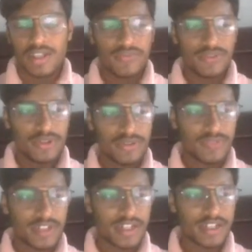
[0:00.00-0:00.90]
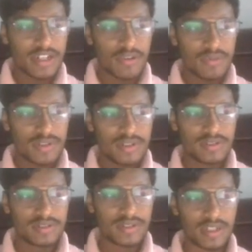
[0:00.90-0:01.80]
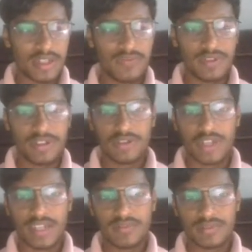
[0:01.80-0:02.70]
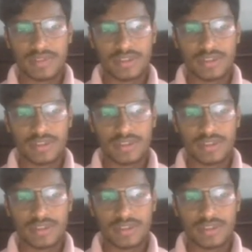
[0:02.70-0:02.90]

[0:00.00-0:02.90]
if you figure it out, if you can,